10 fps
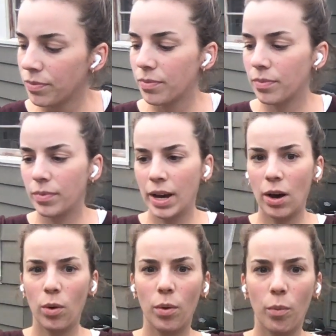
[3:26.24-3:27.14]
Now,
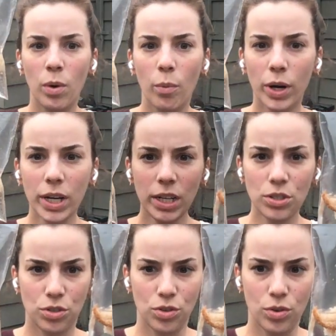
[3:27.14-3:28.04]
what we're going to
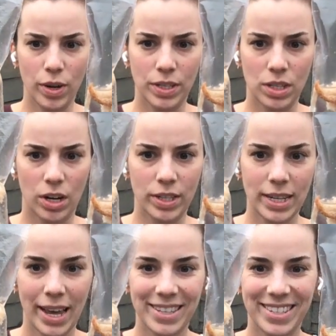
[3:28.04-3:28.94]
do and start
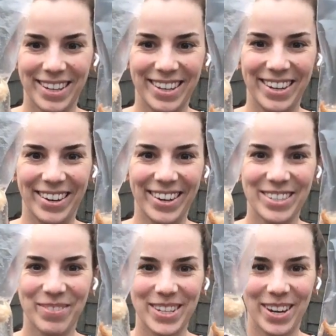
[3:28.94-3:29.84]
testing here as my
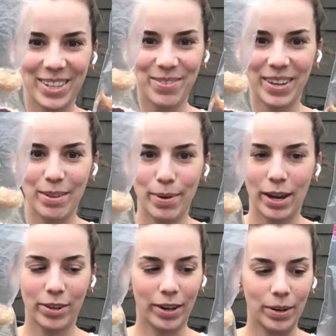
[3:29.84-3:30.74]
dogs play in the
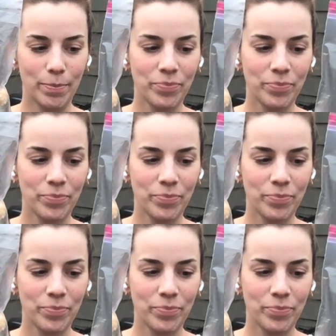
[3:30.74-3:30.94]
background